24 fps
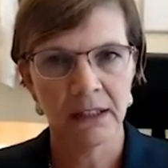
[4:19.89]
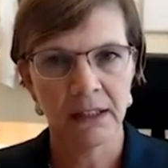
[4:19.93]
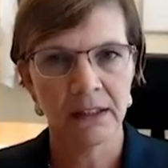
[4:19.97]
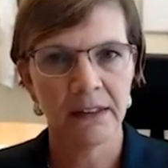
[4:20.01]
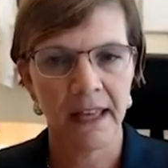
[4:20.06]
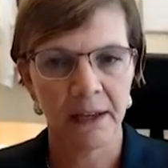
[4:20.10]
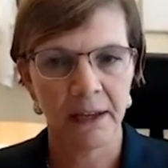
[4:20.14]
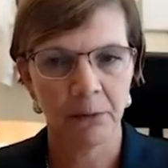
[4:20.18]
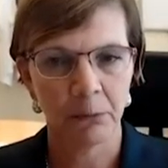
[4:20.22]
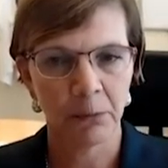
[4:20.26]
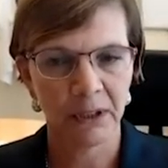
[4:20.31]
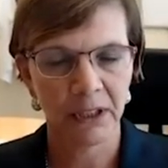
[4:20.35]

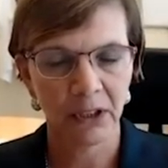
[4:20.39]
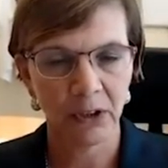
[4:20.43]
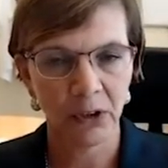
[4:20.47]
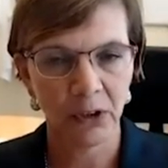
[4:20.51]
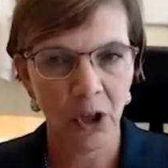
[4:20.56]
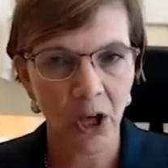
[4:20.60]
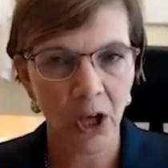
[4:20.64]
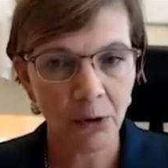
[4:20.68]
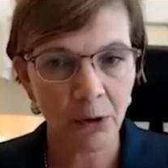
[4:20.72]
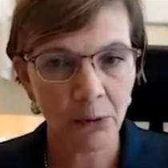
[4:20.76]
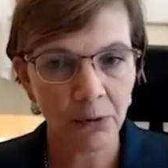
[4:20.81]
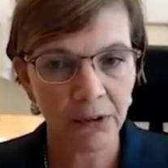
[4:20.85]
that went
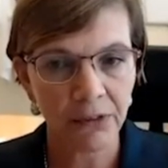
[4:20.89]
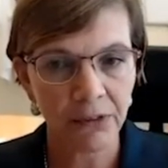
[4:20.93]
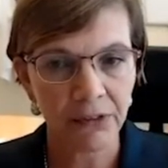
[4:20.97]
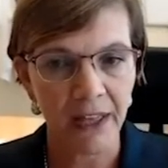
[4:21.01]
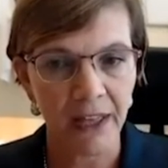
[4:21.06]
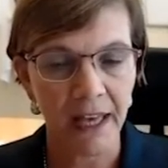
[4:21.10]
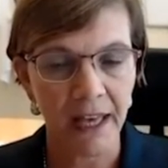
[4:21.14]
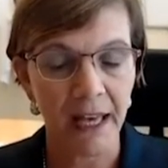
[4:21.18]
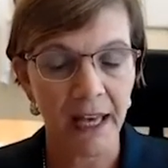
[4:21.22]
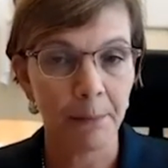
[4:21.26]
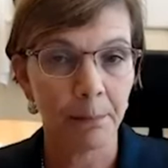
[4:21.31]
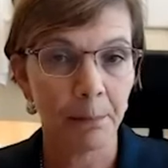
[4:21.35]
along with
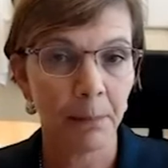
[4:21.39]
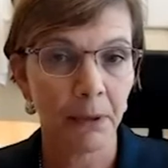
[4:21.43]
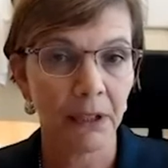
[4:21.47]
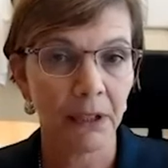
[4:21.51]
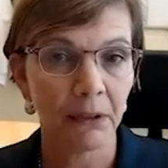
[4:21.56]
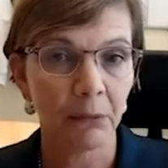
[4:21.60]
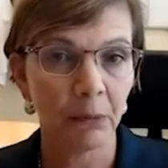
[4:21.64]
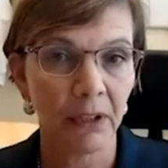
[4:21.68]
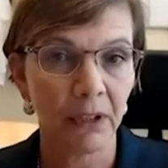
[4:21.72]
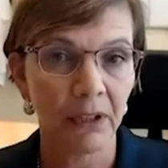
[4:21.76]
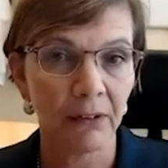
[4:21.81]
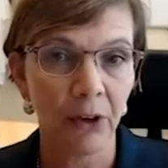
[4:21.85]
that,
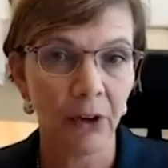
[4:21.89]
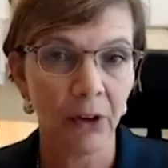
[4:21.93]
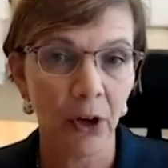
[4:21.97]
but we've